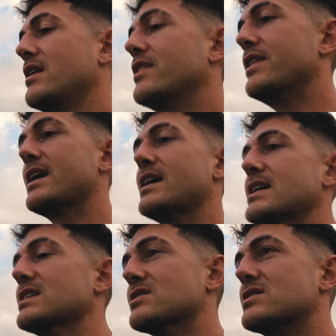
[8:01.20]
there
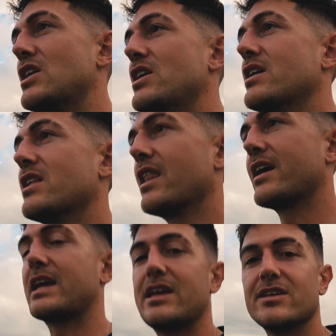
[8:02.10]
is
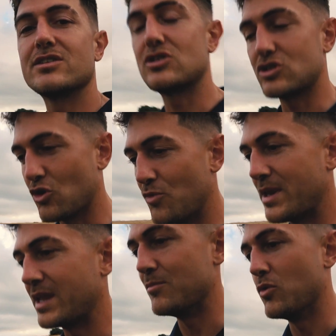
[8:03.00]
like so
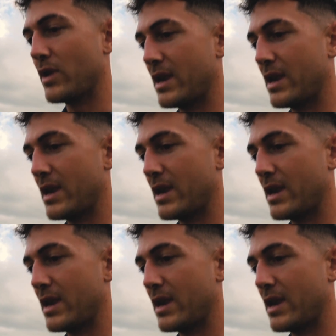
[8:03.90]
many more